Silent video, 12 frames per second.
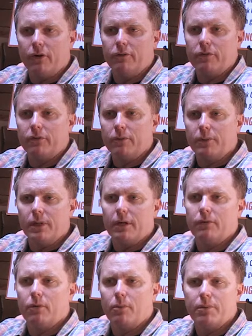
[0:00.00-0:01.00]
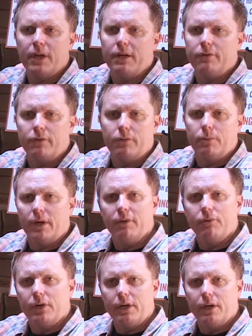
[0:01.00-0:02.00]
harvest is going to be like. So our plan is to do it
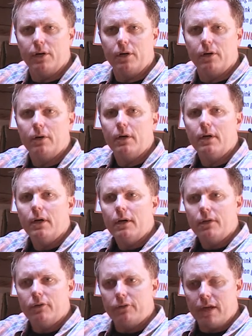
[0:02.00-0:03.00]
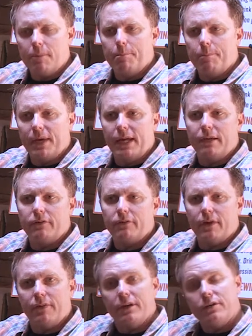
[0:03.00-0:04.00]
every year, same
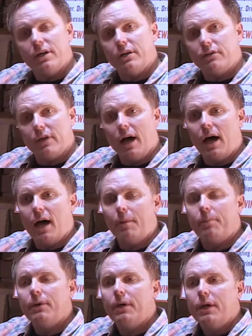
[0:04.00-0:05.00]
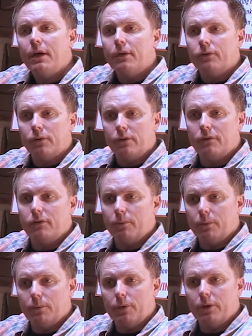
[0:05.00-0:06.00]
base, and then change the hop. So this
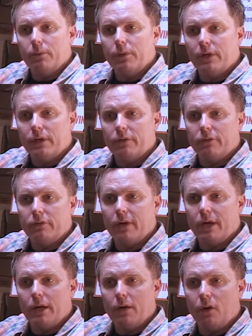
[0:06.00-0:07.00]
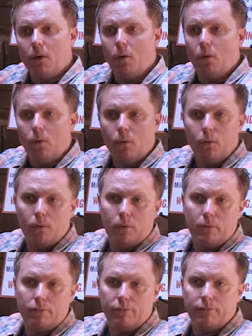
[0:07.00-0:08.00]
year what we're doing is it's a whole
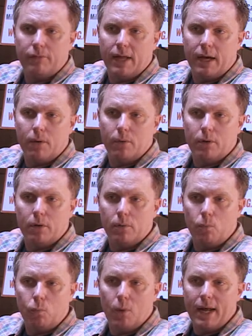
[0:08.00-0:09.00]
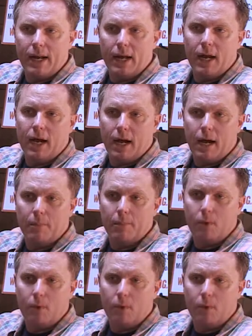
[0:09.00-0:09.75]
flower, wet hop,